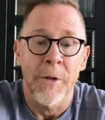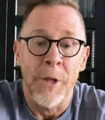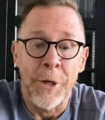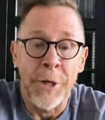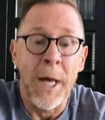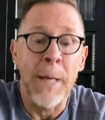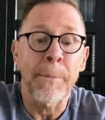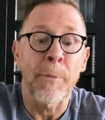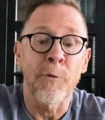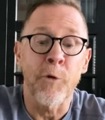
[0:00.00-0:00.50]
On the
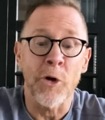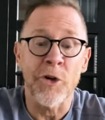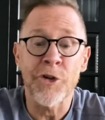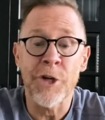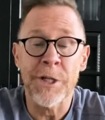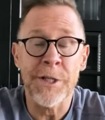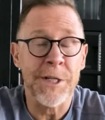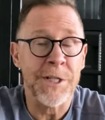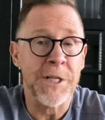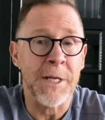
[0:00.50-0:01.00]
night before
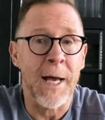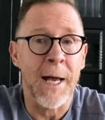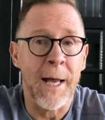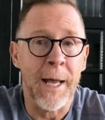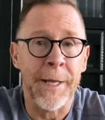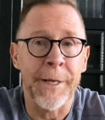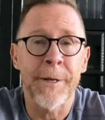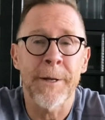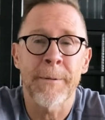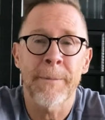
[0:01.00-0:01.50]
Jesus
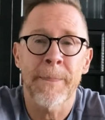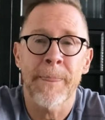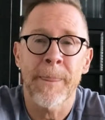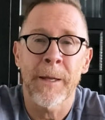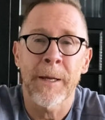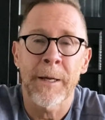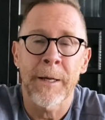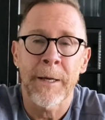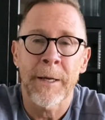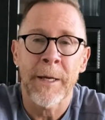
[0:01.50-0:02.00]
died,
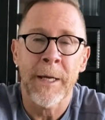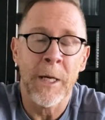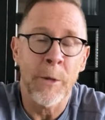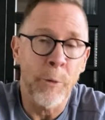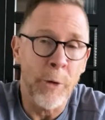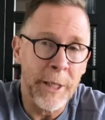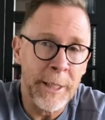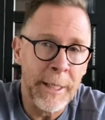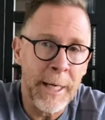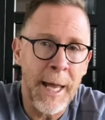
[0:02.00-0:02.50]
He
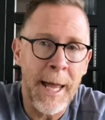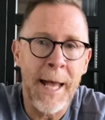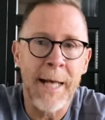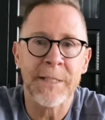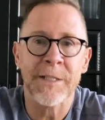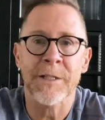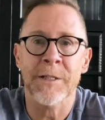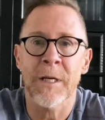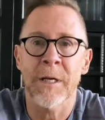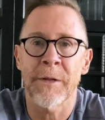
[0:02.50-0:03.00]

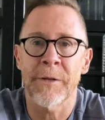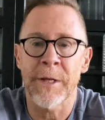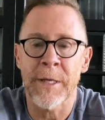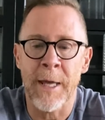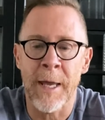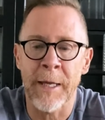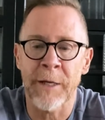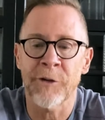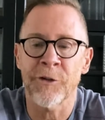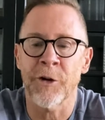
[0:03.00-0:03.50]
recast the
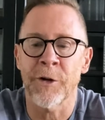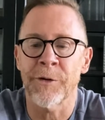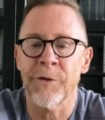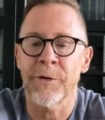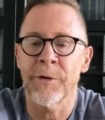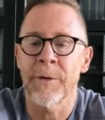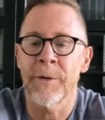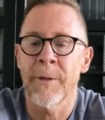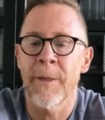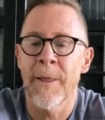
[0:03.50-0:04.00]

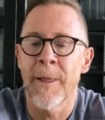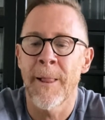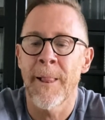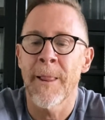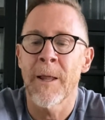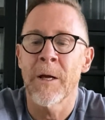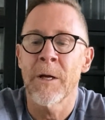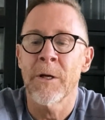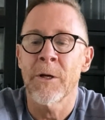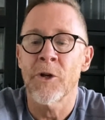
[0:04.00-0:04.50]
ancient
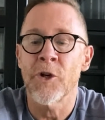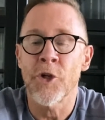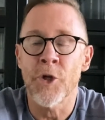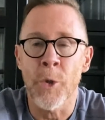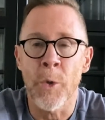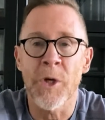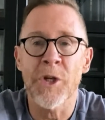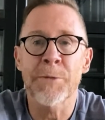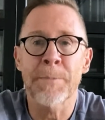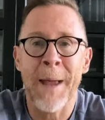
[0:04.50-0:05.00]

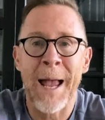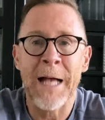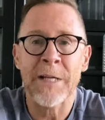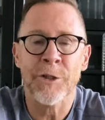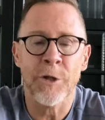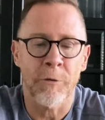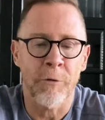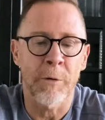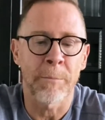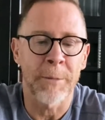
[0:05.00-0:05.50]
Jewish
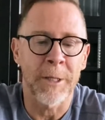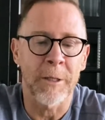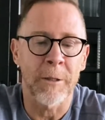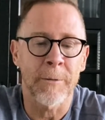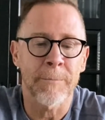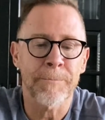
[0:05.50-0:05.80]
Passover meal.